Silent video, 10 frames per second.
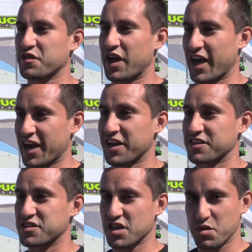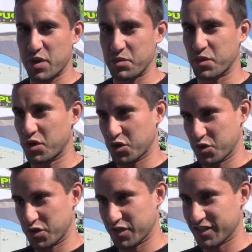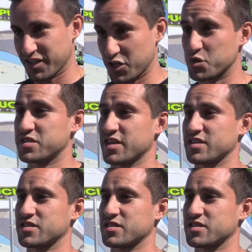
hey, there's other people who could use this.